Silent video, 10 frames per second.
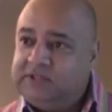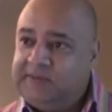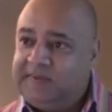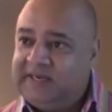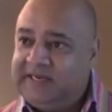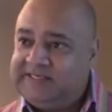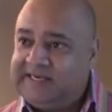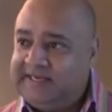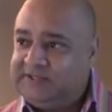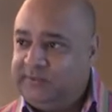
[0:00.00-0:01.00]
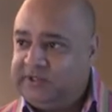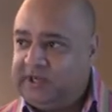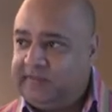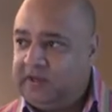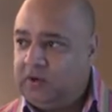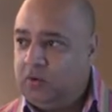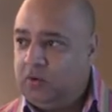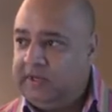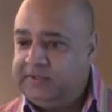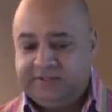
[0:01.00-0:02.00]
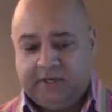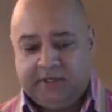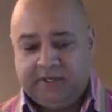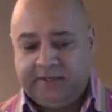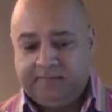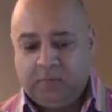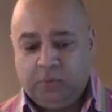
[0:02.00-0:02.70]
typically say to each other or internally.